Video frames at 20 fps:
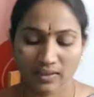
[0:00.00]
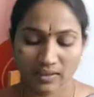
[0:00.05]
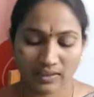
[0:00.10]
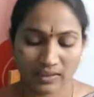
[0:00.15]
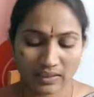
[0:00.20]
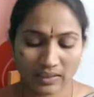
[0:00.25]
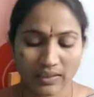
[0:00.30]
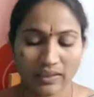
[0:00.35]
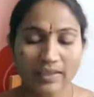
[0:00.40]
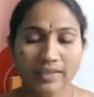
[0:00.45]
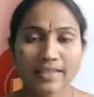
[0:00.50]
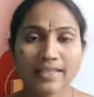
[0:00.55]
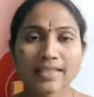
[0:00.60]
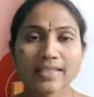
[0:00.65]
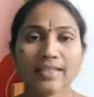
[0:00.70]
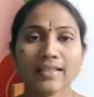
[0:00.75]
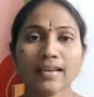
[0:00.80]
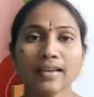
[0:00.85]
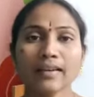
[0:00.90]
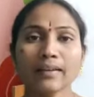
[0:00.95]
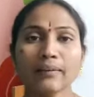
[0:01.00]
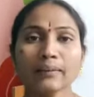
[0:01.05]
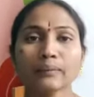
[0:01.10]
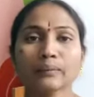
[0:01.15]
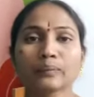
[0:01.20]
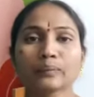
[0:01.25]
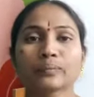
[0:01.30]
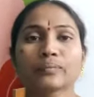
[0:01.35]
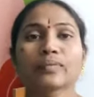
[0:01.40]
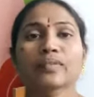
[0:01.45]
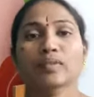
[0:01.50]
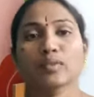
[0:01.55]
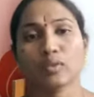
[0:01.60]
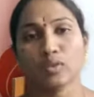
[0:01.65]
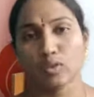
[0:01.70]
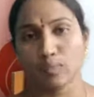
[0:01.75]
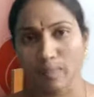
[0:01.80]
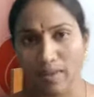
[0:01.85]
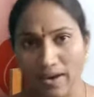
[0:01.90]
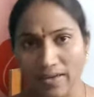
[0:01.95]
is it clear children
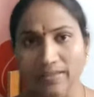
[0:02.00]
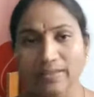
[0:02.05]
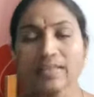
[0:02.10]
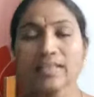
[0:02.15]
so by